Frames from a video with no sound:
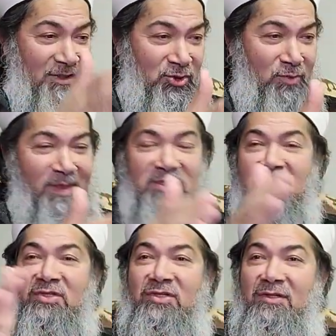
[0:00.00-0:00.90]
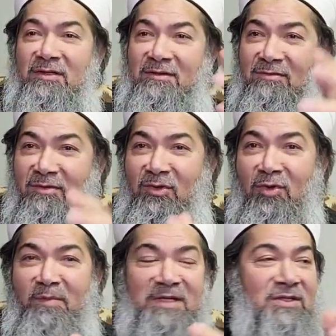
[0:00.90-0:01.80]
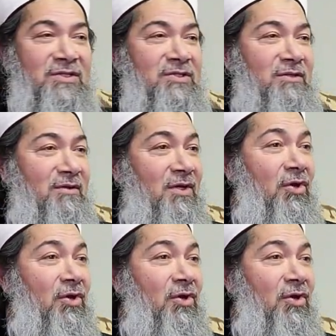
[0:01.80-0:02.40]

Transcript: each messenger, no messenger.